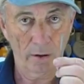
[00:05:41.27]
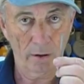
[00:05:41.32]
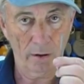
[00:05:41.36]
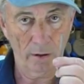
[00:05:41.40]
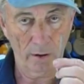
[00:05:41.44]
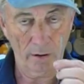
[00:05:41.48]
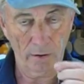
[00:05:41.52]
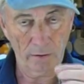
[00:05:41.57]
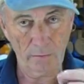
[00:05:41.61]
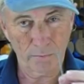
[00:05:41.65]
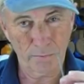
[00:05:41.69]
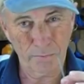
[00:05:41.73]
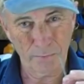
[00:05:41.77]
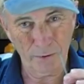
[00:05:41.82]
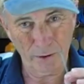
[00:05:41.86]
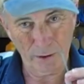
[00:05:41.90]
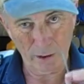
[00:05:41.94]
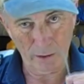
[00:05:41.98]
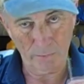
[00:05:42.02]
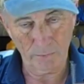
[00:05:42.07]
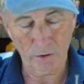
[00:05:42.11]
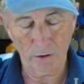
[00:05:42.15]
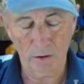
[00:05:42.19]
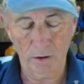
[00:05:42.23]
it
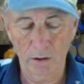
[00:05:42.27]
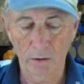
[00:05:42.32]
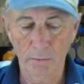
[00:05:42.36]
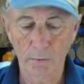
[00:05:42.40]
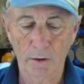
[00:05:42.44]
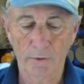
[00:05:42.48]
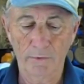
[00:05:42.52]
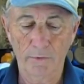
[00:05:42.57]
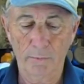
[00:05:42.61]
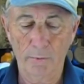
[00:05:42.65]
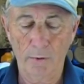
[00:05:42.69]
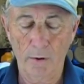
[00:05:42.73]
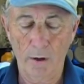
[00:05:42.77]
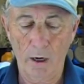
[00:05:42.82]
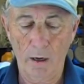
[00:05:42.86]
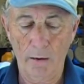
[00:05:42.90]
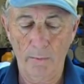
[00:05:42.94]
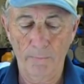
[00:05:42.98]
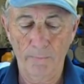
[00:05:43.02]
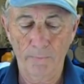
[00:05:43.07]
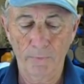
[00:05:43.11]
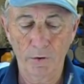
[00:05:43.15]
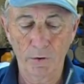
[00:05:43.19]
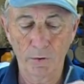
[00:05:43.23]
becomes a little bit of a
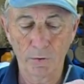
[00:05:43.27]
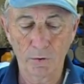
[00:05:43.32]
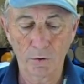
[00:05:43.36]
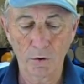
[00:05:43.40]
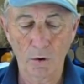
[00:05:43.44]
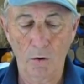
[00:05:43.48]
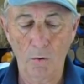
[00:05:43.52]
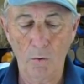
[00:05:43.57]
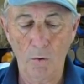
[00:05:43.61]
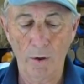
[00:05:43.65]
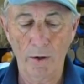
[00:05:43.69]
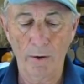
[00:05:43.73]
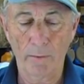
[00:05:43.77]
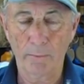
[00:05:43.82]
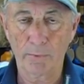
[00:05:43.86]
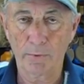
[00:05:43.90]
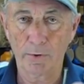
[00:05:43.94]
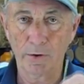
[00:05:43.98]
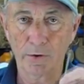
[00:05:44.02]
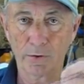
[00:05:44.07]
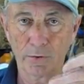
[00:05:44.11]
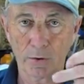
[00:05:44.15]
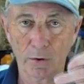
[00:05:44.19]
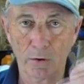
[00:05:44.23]
problem. You don't want to
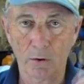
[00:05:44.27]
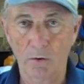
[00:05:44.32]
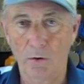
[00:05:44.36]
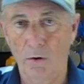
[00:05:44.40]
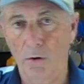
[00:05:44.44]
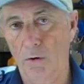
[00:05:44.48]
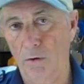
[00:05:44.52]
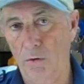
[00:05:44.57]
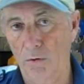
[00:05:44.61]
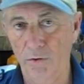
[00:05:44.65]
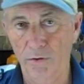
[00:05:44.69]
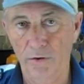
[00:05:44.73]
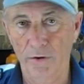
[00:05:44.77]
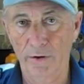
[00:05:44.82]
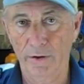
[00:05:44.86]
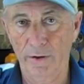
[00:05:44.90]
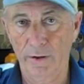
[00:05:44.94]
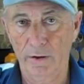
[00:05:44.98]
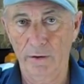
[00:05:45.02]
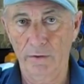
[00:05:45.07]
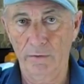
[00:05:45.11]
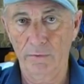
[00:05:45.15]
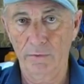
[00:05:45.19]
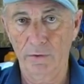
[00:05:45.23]
pre-drill the whole thing
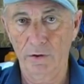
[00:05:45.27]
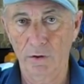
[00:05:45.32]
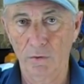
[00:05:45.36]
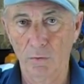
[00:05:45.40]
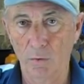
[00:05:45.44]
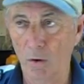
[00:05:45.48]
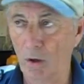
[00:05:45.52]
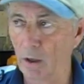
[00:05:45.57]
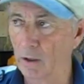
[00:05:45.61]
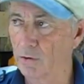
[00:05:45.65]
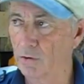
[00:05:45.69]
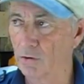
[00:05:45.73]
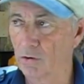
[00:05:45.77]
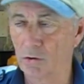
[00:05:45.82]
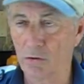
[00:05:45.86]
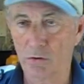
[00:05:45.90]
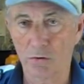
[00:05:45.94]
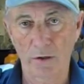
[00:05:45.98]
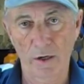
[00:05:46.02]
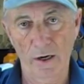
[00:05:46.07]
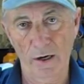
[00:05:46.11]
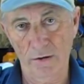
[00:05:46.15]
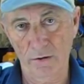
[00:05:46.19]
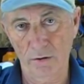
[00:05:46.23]
out. You want
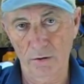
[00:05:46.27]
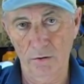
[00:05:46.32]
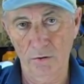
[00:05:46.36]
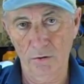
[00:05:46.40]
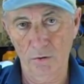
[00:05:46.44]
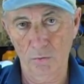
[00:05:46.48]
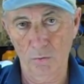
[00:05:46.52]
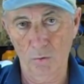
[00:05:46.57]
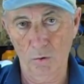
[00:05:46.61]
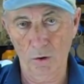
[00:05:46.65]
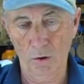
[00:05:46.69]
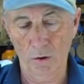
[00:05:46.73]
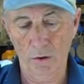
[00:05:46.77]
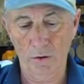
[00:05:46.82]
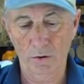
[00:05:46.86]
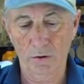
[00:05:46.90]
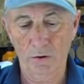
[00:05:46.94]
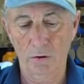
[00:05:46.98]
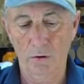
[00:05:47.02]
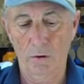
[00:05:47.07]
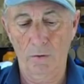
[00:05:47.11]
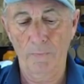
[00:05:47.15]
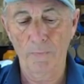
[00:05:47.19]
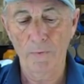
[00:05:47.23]
strength in your work.
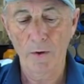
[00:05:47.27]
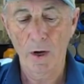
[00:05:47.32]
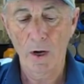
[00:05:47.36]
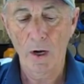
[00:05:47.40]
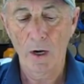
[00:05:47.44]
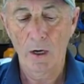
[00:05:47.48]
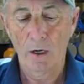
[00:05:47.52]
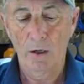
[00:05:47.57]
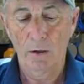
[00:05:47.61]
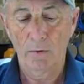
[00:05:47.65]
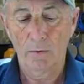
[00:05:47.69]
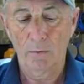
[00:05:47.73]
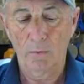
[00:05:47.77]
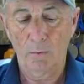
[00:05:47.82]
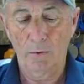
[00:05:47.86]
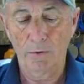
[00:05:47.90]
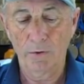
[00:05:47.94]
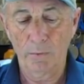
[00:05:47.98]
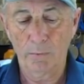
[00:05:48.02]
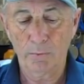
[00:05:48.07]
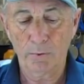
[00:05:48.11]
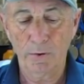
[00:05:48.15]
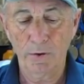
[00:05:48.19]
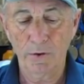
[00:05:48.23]
So when
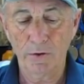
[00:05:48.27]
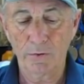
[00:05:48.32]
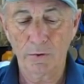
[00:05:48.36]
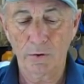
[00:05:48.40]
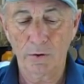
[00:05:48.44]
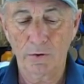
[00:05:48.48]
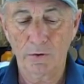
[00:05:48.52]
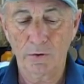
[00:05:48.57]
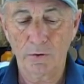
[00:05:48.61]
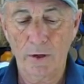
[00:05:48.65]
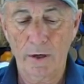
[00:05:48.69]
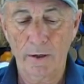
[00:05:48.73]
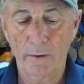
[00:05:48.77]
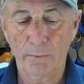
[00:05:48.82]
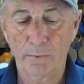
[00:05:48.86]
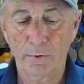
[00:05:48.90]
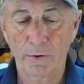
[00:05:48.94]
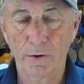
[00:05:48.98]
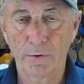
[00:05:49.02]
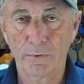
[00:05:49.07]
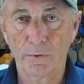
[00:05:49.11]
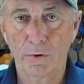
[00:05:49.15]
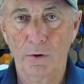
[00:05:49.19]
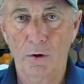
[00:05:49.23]
you pre-drill, try to
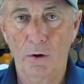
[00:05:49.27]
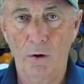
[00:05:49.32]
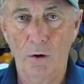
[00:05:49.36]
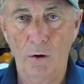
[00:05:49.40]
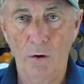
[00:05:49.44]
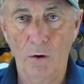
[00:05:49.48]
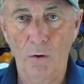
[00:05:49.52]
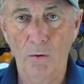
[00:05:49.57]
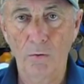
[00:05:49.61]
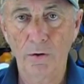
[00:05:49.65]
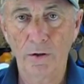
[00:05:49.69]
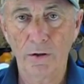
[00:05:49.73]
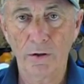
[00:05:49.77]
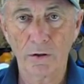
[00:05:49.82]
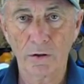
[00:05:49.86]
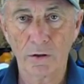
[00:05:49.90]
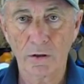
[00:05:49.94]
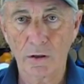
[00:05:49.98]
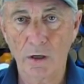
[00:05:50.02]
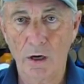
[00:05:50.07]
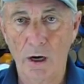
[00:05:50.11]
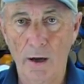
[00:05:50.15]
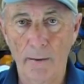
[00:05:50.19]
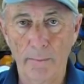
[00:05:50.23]
pre-drill only the
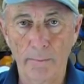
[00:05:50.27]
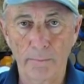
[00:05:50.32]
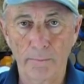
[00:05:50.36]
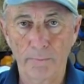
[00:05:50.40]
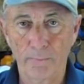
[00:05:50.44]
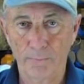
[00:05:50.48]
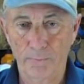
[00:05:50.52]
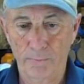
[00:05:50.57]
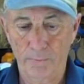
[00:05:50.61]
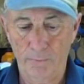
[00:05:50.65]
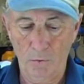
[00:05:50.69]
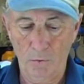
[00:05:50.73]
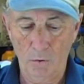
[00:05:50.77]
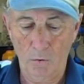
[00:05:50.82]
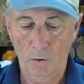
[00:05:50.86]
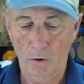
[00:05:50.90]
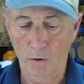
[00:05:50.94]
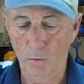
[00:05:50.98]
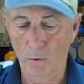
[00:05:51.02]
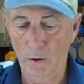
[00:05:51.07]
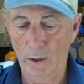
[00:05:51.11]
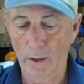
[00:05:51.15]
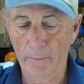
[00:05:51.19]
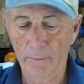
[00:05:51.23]
top or
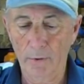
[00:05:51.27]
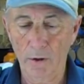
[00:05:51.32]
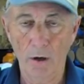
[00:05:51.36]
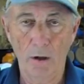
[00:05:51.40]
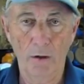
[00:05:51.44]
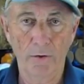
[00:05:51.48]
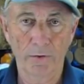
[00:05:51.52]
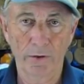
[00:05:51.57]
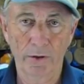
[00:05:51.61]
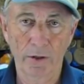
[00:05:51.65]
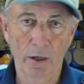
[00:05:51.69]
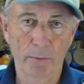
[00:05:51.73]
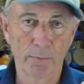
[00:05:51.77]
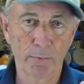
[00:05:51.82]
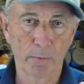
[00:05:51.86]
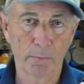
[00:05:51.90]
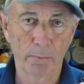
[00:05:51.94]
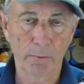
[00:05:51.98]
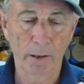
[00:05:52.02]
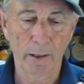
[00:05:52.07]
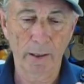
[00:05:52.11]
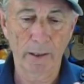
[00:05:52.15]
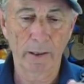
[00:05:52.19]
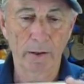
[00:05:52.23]
what I'm calling the upper
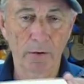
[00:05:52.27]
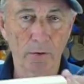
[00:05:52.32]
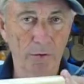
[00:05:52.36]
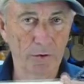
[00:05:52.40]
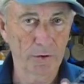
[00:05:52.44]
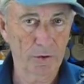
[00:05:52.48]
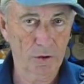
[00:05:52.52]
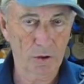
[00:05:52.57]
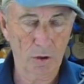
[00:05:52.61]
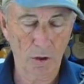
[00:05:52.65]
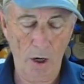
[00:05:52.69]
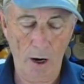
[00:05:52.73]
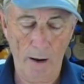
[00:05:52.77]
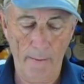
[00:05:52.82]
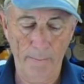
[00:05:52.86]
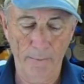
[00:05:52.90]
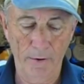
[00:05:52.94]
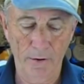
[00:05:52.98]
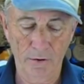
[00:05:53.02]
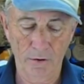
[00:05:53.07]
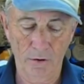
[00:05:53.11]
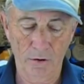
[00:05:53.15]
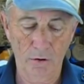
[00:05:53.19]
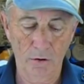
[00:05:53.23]
plate or this top
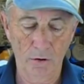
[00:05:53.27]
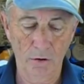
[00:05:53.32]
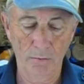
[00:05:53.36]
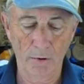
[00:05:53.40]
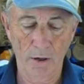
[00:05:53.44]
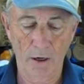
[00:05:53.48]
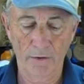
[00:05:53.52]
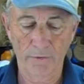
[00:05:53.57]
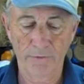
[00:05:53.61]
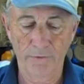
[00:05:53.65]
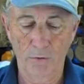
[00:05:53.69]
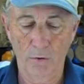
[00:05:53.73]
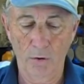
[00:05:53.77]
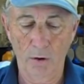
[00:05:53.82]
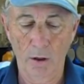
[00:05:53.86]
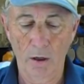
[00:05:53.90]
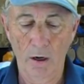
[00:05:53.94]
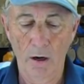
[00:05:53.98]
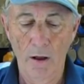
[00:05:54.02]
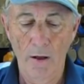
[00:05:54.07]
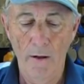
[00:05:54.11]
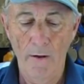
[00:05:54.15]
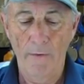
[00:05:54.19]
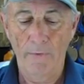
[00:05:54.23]
piece of 2x4.
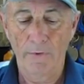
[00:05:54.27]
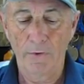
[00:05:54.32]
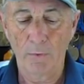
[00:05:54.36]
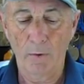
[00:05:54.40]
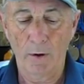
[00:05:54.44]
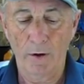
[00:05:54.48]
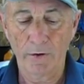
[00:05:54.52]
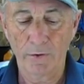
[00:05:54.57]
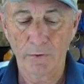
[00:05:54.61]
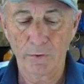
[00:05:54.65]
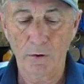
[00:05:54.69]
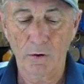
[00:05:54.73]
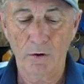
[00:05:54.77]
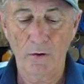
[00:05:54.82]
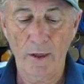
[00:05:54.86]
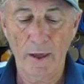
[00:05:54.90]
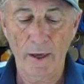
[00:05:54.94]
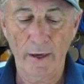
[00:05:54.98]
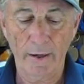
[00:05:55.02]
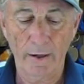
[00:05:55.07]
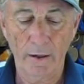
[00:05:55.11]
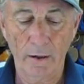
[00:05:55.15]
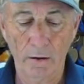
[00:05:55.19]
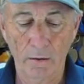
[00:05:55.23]
You want to drill
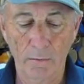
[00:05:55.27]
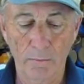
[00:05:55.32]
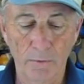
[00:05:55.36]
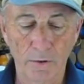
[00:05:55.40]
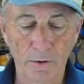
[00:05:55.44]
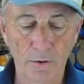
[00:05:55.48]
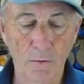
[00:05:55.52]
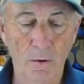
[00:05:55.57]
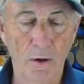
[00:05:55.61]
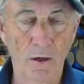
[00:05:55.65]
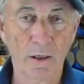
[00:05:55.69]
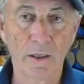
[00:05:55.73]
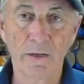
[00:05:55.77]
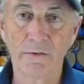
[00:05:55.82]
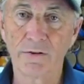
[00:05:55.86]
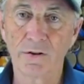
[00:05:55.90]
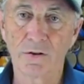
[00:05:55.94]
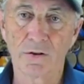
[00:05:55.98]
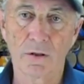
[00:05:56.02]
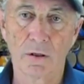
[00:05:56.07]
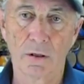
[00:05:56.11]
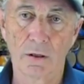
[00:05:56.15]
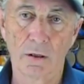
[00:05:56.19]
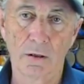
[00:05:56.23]
that out, but you want to leave
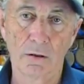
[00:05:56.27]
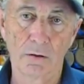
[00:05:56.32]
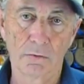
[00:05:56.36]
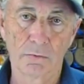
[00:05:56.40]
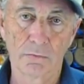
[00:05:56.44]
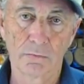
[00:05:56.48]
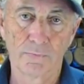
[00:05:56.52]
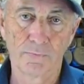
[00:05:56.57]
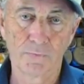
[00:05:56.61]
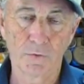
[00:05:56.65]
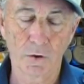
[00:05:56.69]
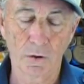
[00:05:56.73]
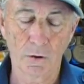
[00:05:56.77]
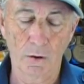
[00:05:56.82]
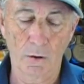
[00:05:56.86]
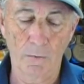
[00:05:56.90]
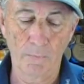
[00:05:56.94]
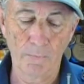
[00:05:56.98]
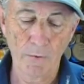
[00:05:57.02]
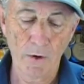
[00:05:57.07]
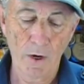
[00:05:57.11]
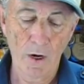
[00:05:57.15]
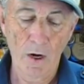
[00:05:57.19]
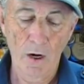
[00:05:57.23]
this alone.
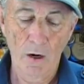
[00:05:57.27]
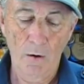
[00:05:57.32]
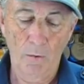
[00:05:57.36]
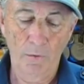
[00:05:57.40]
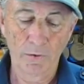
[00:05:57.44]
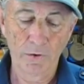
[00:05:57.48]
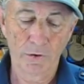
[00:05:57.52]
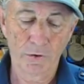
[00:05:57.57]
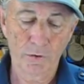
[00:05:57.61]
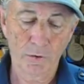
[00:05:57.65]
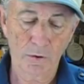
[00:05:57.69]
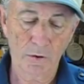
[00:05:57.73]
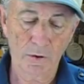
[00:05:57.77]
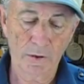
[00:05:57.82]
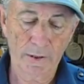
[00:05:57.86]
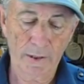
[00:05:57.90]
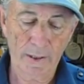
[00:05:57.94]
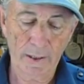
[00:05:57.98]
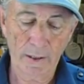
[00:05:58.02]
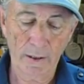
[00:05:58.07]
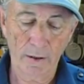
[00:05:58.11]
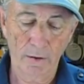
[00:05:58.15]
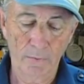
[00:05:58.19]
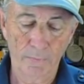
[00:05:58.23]
So when you're drilling
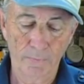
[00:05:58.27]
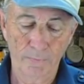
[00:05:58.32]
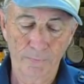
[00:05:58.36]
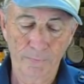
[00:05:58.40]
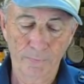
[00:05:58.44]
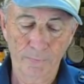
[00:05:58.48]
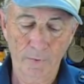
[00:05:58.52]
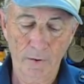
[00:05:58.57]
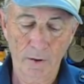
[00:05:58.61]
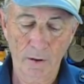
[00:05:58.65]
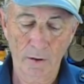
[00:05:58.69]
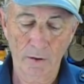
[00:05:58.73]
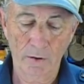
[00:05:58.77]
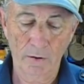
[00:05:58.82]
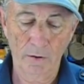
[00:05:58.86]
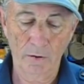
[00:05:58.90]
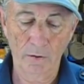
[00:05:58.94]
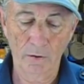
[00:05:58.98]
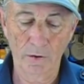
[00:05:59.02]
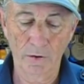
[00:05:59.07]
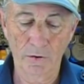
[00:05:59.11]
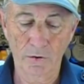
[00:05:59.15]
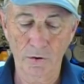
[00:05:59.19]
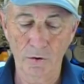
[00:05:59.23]
out,
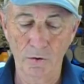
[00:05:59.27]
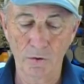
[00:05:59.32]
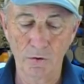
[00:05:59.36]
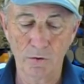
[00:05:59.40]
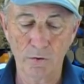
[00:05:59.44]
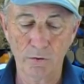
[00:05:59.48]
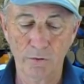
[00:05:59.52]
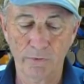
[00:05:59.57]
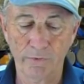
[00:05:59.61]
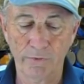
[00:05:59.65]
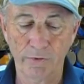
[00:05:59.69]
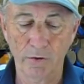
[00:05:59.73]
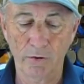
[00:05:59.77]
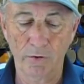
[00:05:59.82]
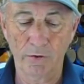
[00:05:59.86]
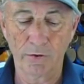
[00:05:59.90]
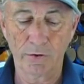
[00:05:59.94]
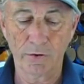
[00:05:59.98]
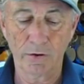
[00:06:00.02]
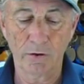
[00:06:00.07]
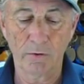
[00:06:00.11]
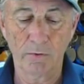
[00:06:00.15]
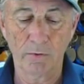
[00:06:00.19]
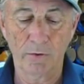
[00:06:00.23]
as soon as you feel the,
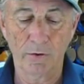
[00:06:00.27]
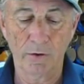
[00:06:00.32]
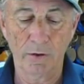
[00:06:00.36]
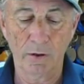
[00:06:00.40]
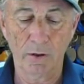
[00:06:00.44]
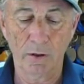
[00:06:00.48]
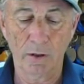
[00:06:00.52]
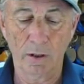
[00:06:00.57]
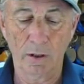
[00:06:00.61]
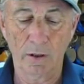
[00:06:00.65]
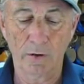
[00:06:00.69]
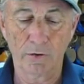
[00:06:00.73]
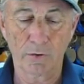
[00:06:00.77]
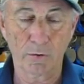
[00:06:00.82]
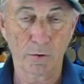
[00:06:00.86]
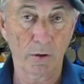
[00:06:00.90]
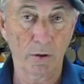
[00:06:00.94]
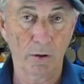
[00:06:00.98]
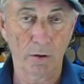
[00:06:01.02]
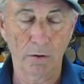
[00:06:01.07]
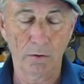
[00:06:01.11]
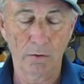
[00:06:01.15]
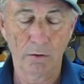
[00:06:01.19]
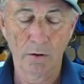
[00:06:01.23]
two, the uh,
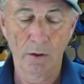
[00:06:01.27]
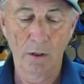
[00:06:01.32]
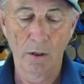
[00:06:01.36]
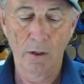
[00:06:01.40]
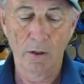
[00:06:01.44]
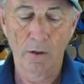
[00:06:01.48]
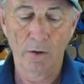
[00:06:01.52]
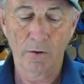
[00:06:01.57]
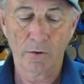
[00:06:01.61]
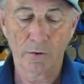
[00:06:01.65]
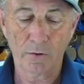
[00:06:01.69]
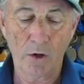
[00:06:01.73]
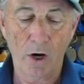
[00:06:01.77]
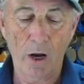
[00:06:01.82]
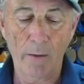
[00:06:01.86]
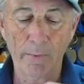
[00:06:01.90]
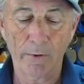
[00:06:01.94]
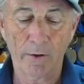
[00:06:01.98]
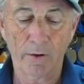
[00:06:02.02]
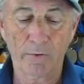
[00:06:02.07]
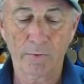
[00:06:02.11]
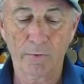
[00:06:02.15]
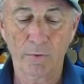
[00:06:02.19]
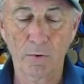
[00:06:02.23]
drill
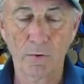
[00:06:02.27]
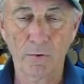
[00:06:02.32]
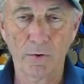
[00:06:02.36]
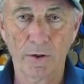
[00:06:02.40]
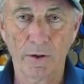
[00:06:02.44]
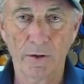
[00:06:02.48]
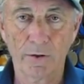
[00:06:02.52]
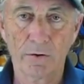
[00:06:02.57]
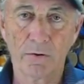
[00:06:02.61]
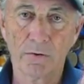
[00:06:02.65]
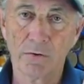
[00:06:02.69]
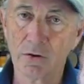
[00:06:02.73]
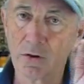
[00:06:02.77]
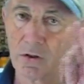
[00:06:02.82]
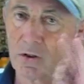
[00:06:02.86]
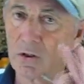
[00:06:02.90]
dropping through this, you